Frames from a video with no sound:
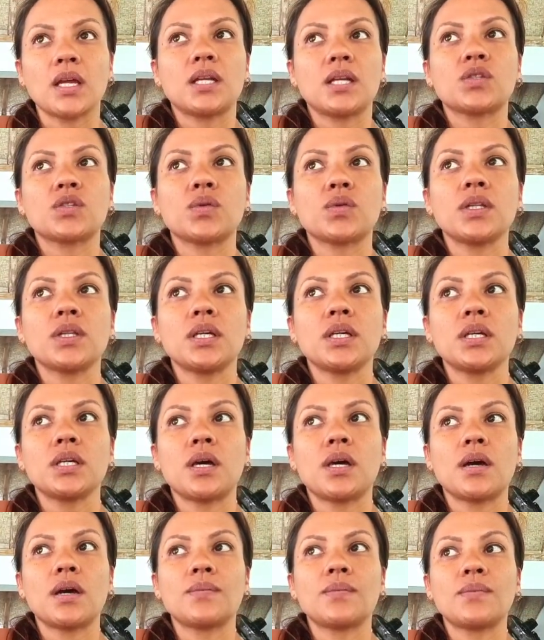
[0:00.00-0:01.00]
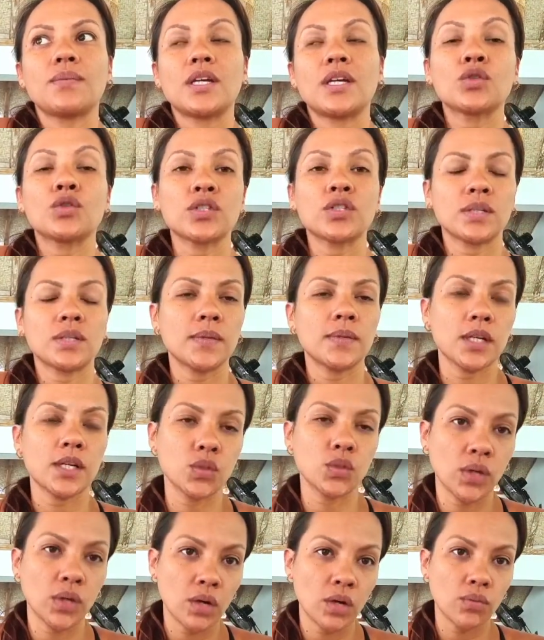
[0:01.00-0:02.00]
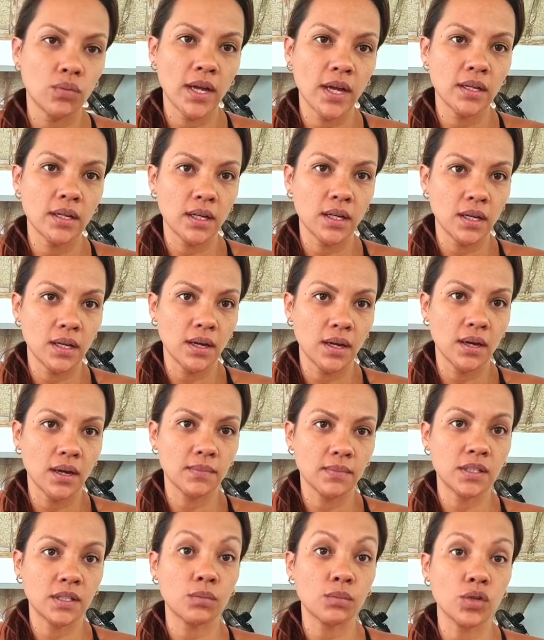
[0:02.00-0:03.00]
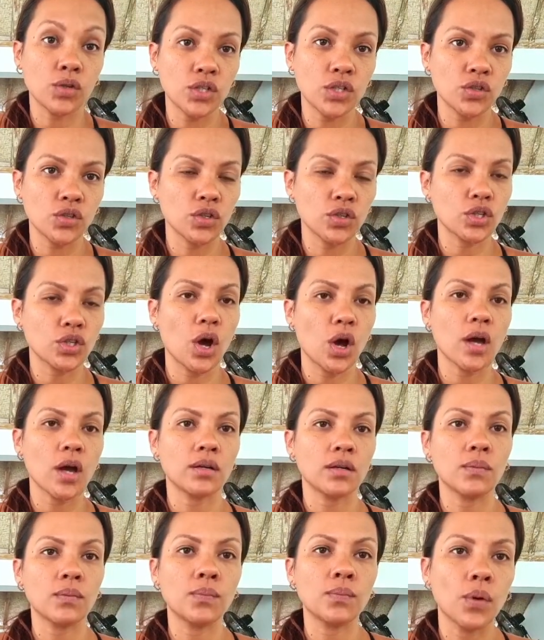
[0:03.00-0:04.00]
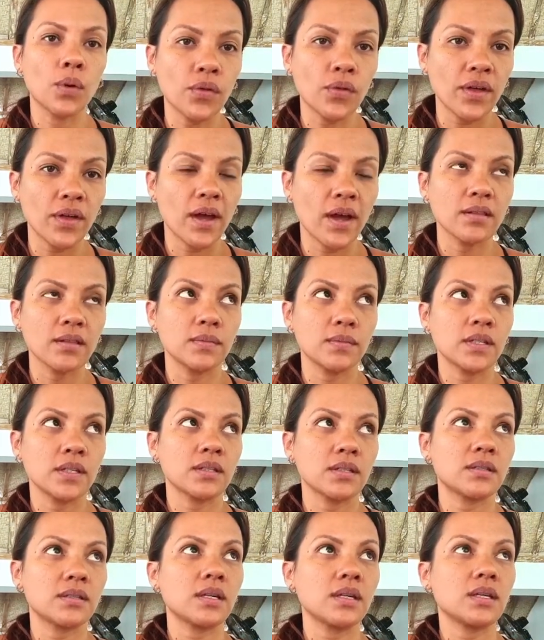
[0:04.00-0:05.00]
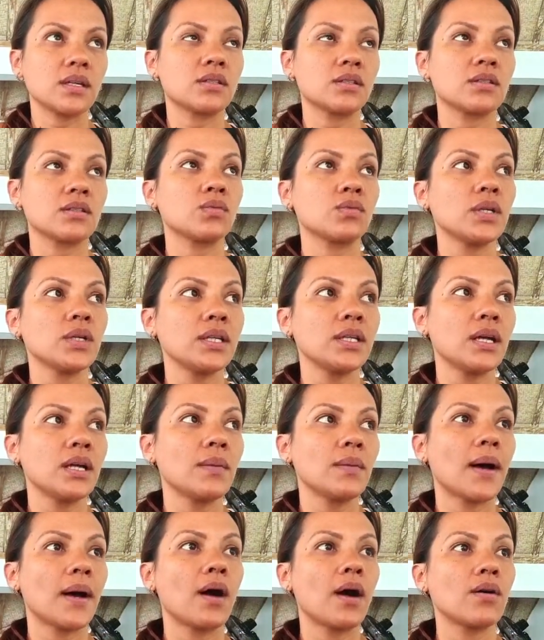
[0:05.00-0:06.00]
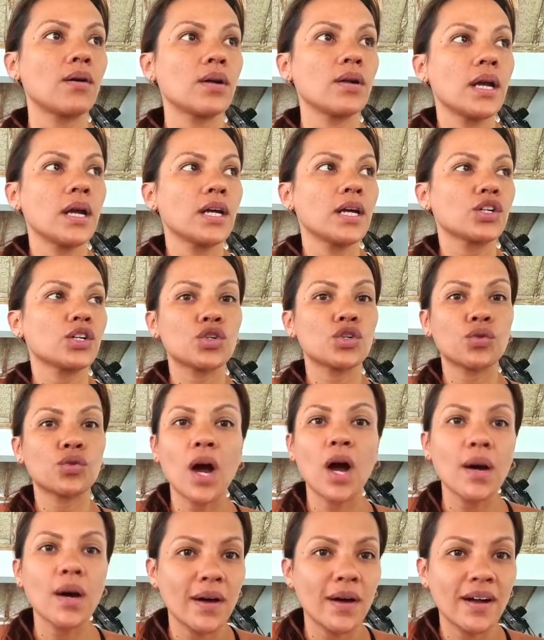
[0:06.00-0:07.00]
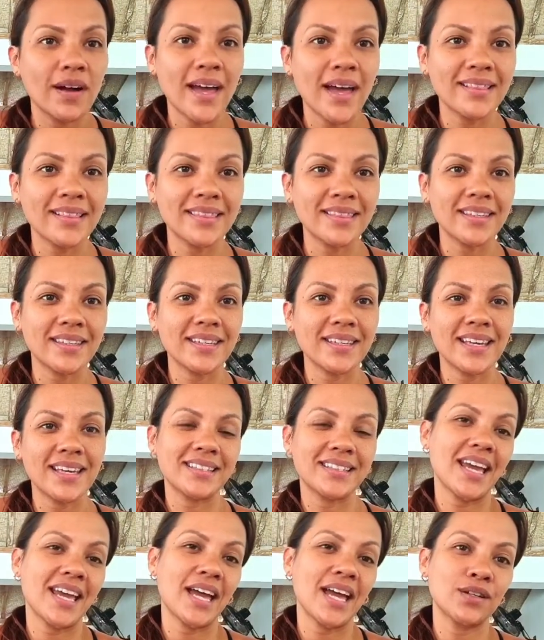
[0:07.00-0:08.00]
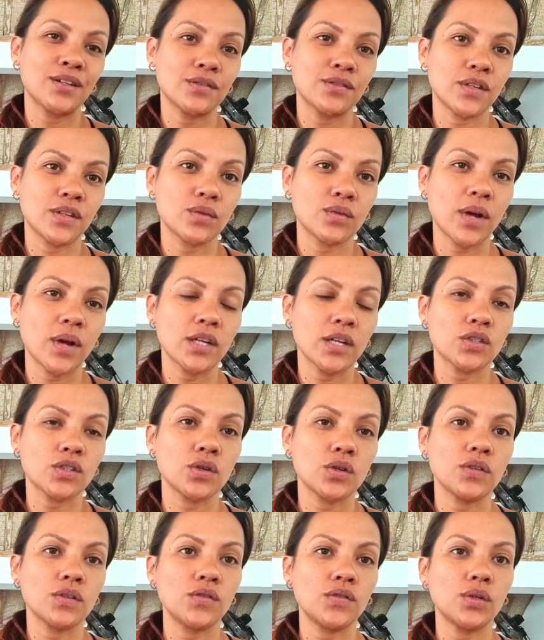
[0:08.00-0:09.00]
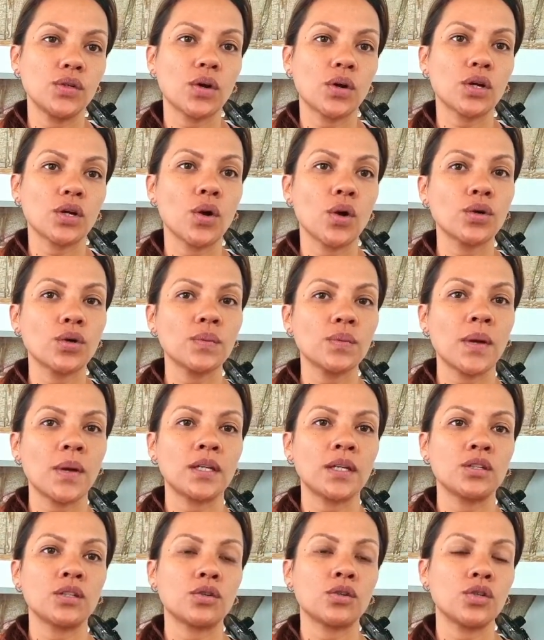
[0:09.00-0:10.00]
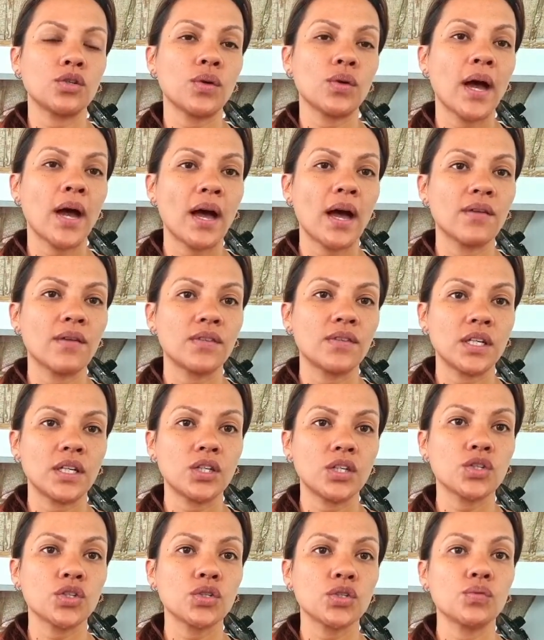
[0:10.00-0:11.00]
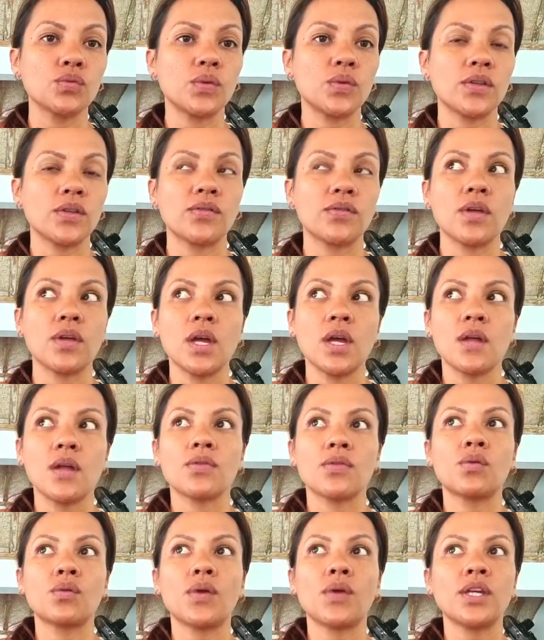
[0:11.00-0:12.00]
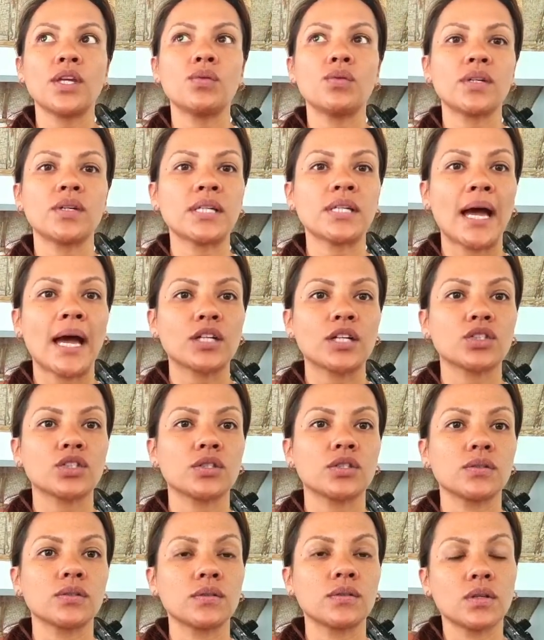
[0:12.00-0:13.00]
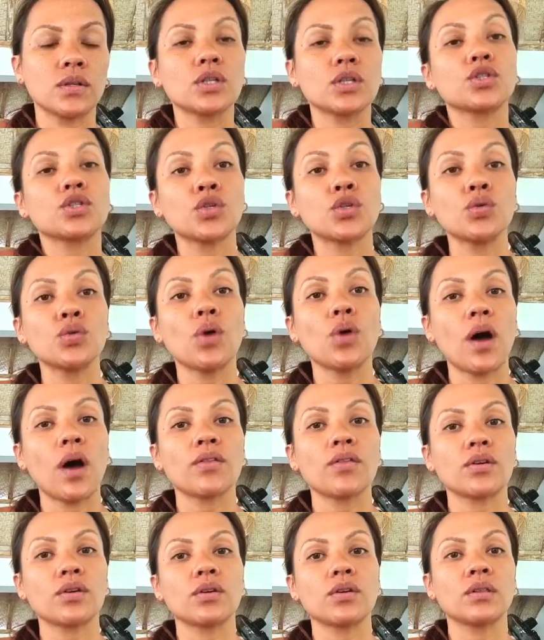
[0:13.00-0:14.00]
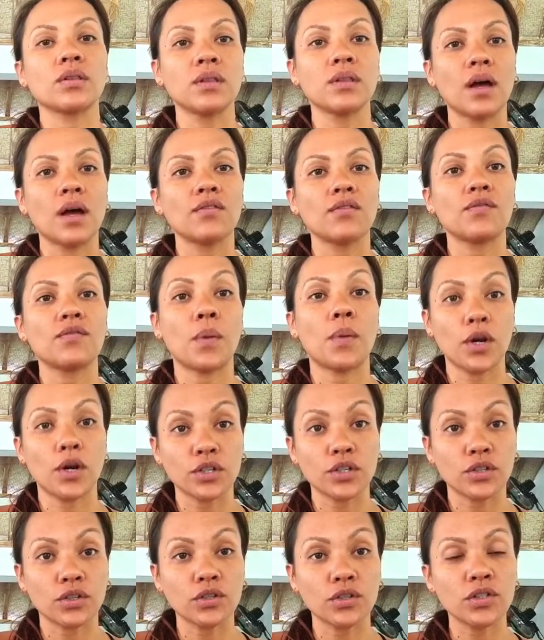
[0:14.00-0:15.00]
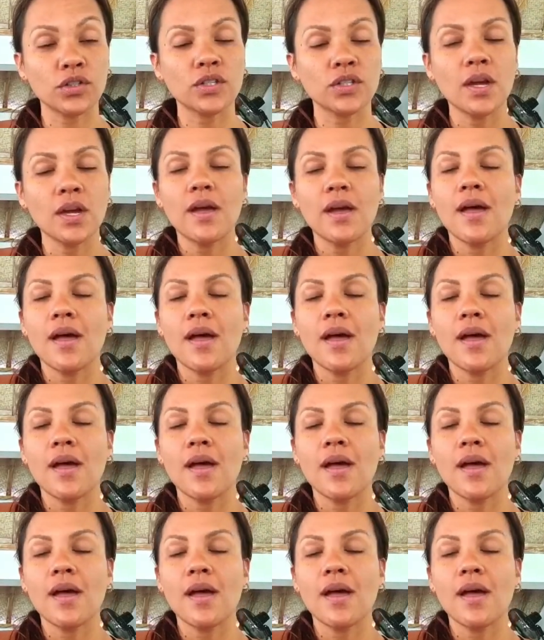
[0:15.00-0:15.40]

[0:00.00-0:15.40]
It's really interesting because when I read some research on both elements, it's really about trauma at the end of it, right? So if you are codependent or you have an issue with the way you attach to other love partners,